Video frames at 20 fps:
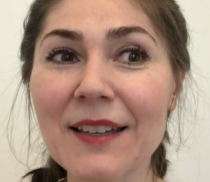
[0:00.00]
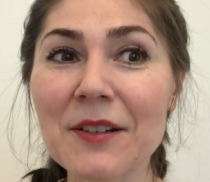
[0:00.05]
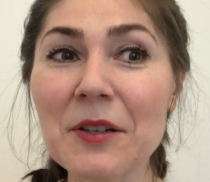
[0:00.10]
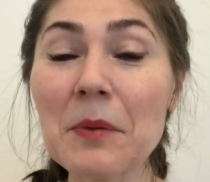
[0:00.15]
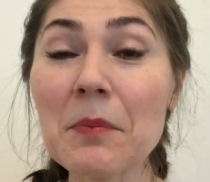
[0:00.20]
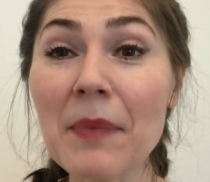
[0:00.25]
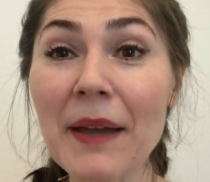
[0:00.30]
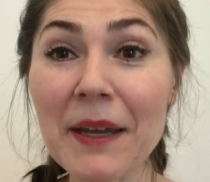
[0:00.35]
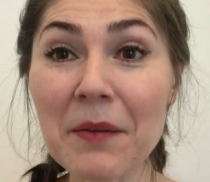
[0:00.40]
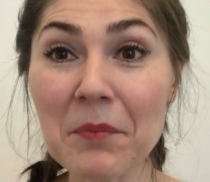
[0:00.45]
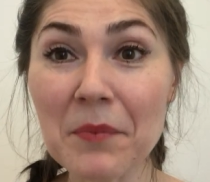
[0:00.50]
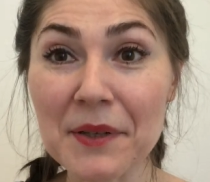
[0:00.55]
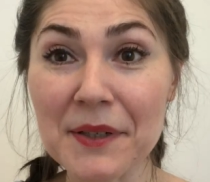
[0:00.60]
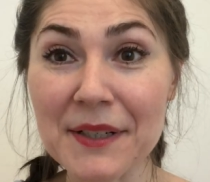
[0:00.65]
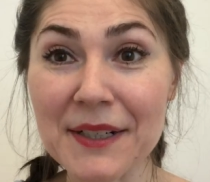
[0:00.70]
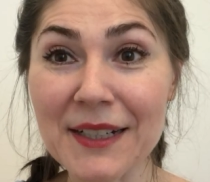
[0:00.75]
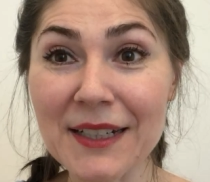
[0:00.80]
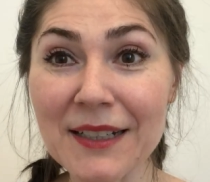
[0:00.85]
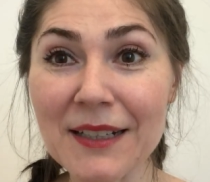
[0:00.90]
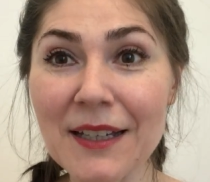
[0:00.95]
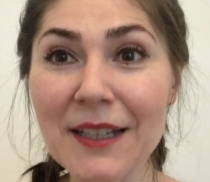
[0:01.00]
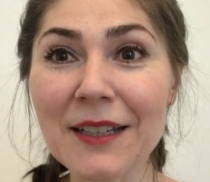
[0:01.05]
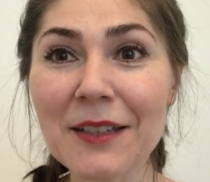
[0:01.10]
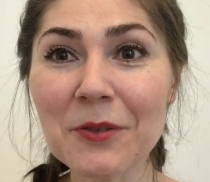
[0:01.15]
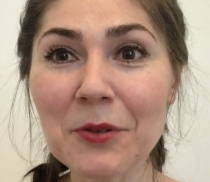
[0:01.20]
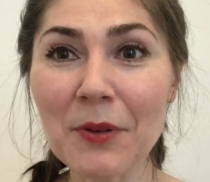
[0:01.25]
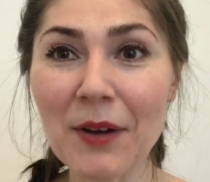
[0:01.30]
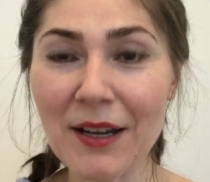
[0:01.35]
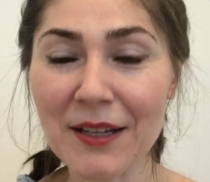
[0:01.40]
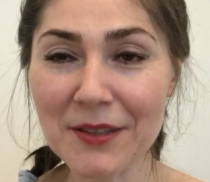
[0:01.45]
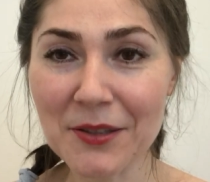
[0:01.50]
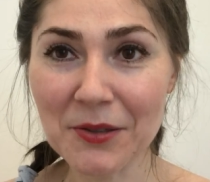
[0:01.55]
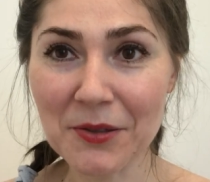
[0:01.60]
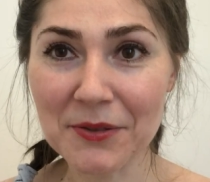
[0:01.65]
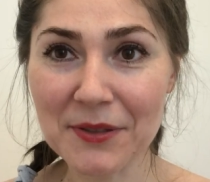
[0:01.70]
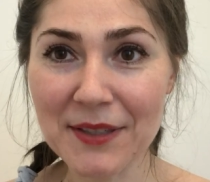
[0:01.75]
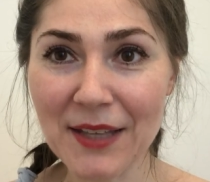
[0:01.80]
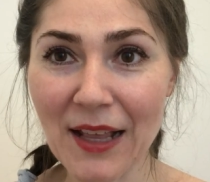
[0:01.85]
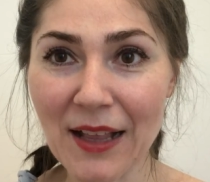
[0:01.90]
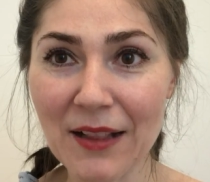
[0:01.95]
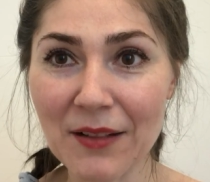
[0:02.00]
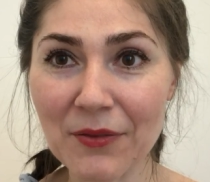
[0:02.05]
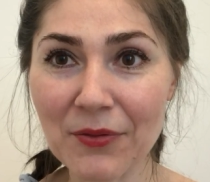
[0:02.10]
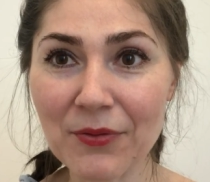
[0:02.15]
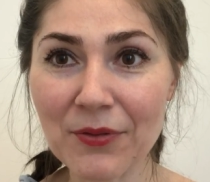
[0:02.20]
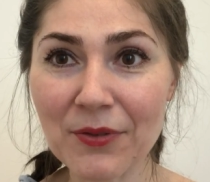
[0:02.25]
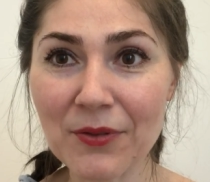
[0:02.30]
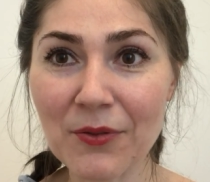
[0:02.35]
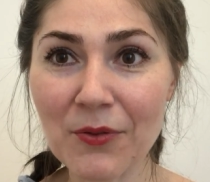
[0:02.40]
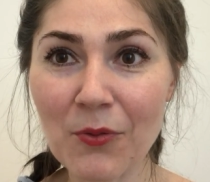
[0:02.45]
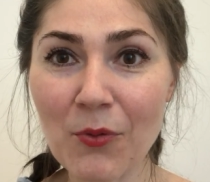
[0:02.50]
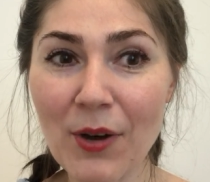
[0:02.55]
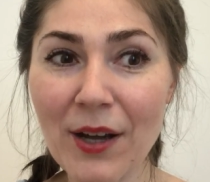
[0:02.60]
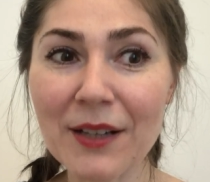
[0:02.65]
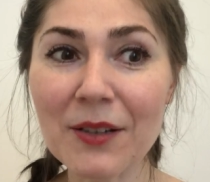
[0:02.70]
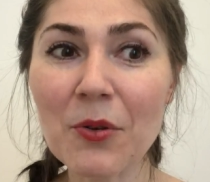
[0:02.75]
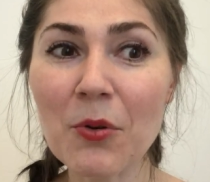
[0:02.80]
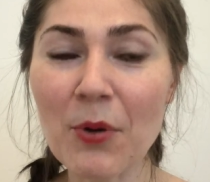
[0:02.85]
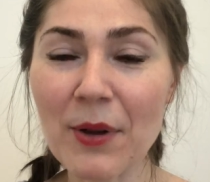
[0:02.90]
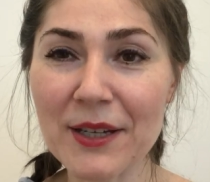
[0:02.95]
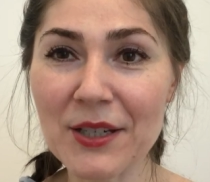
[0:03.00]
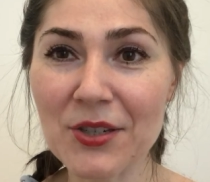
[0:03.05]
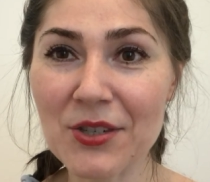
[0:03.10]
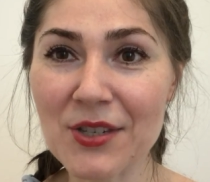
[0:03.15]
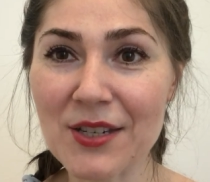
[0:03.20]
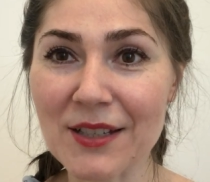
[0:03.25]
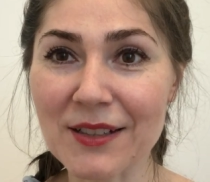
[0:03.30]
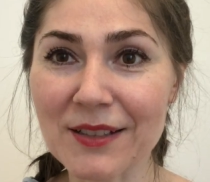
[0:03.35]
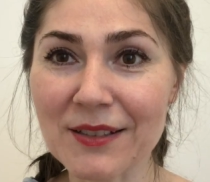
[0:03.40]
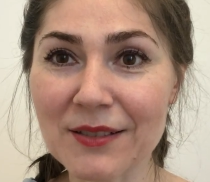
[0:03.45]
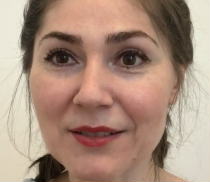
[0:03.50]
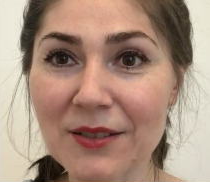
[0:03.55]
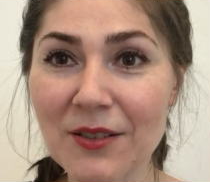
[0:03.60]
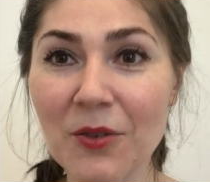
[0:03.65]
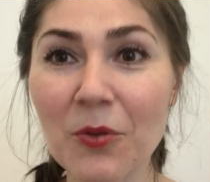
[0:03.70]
remembering to ask yourself one question: